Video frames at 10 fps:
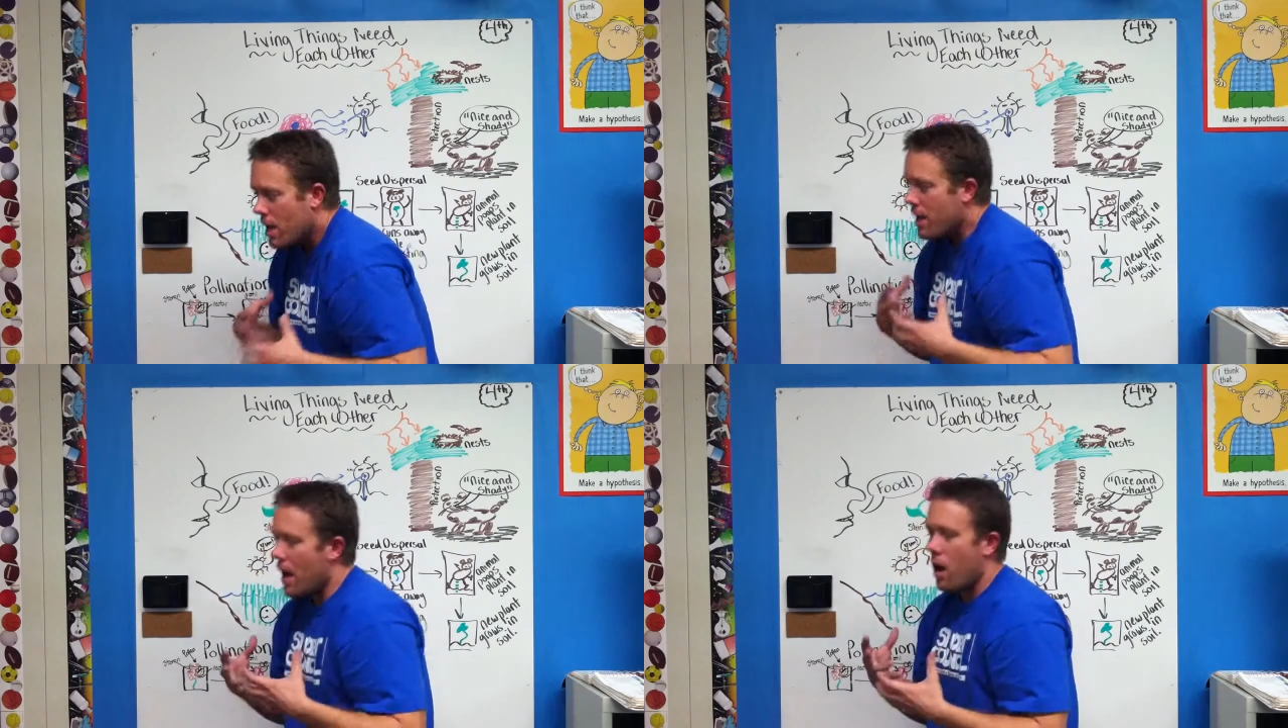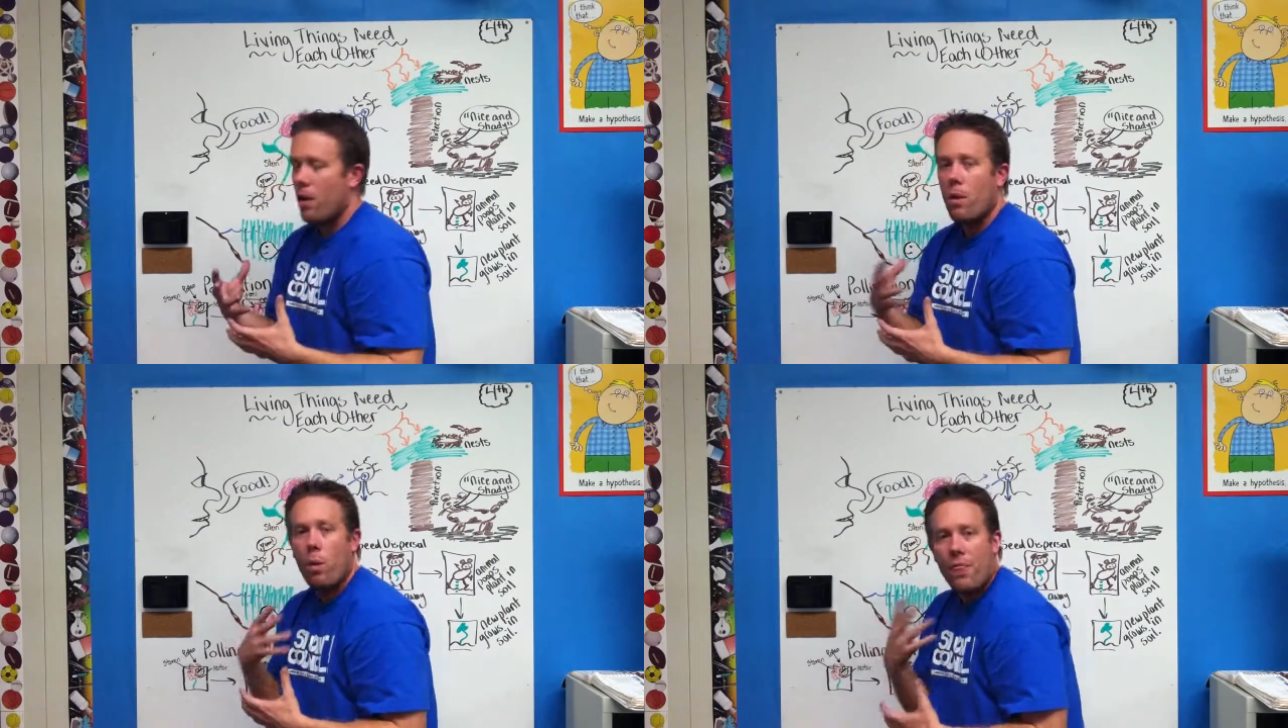
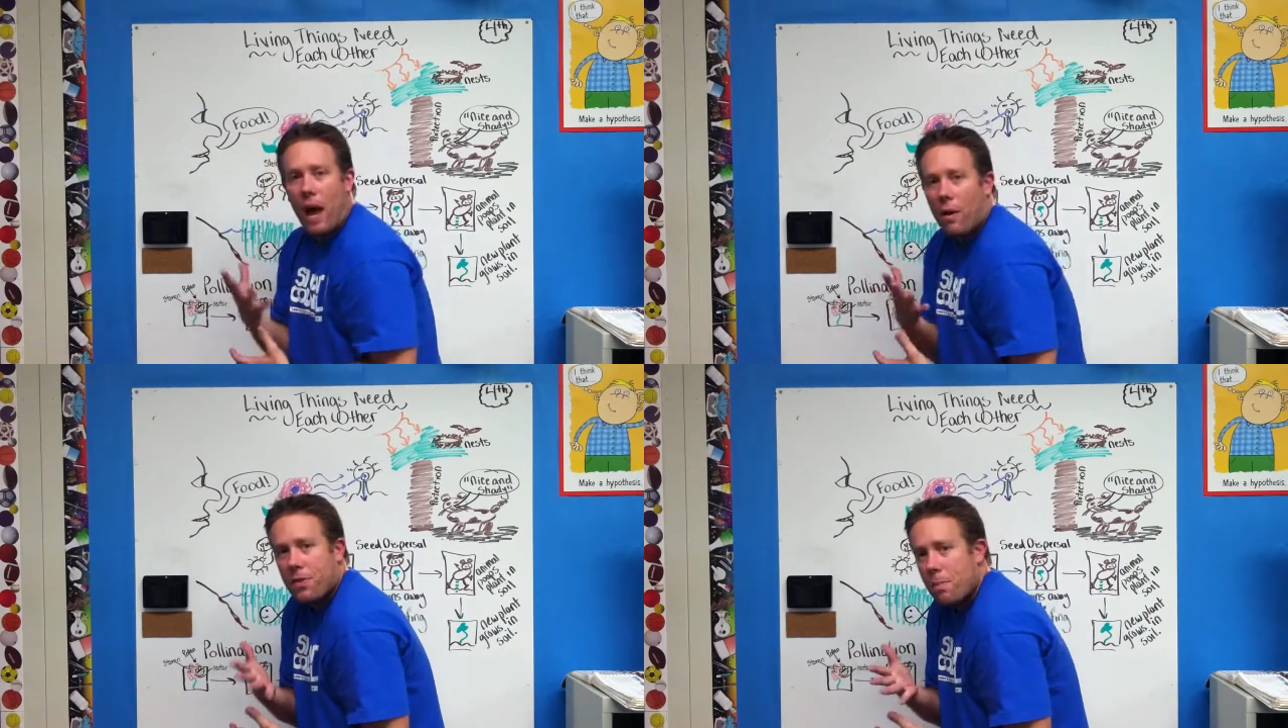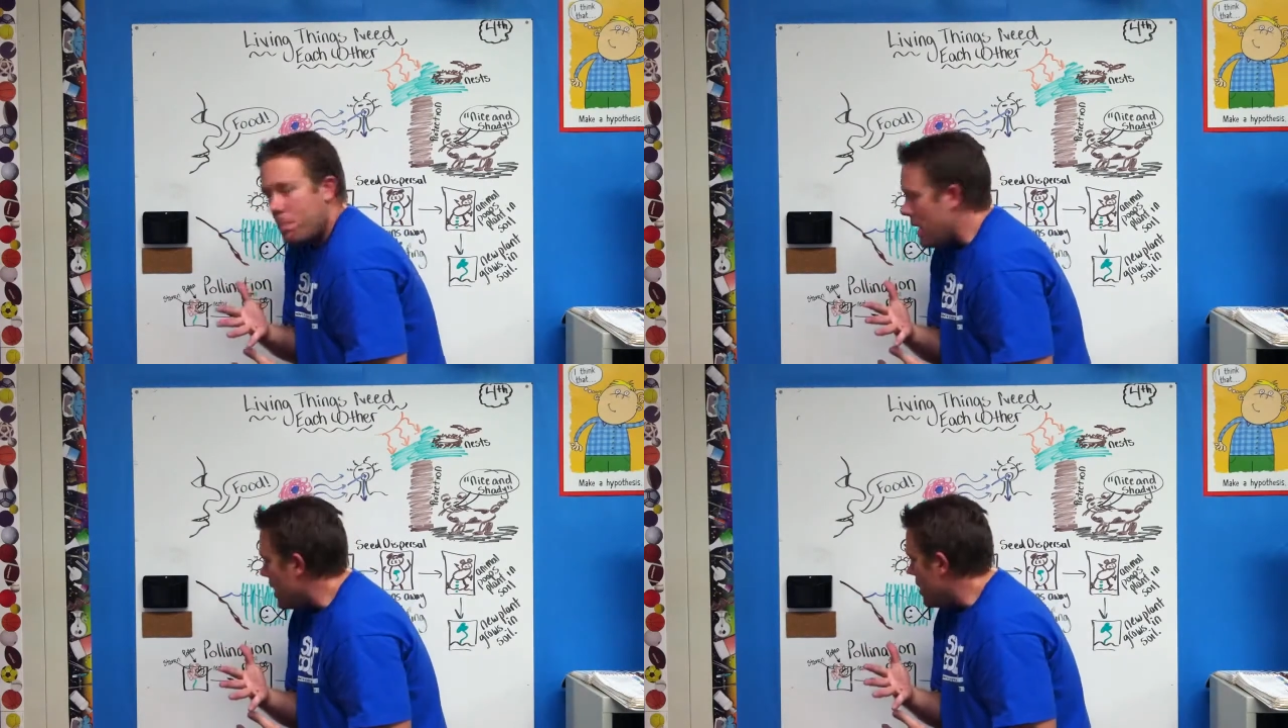Now, without the
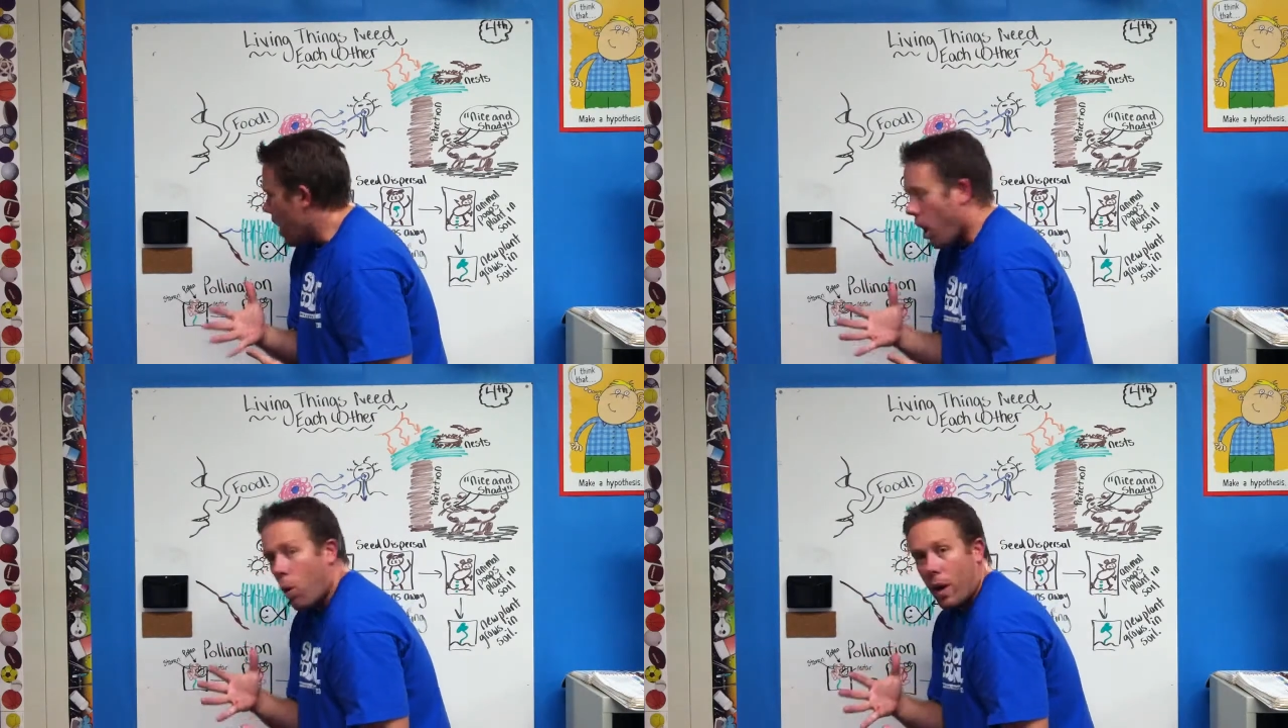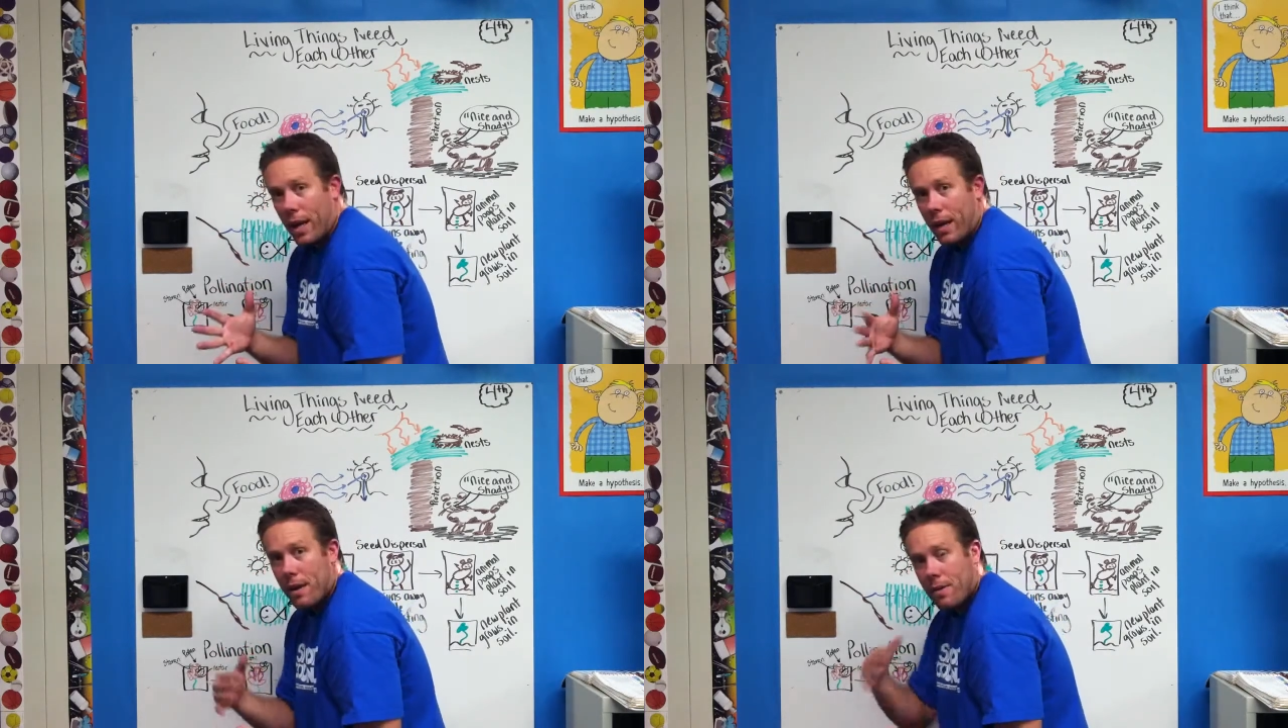bee
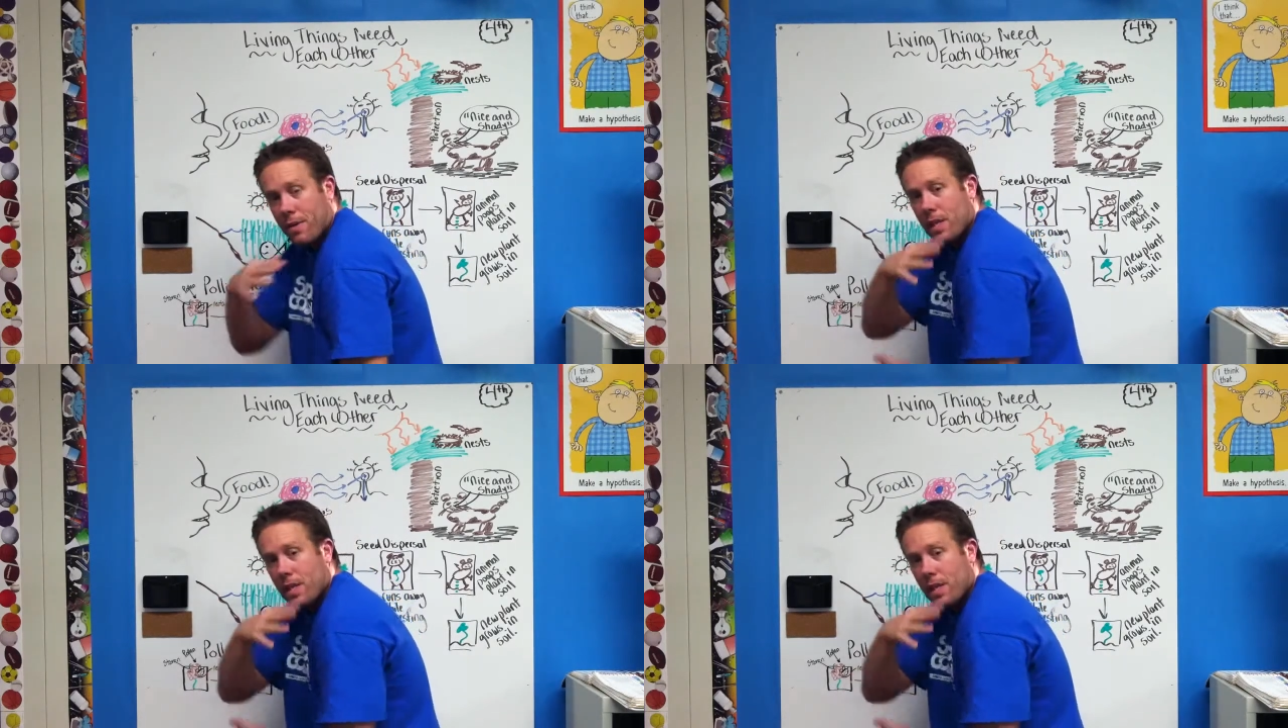knowing,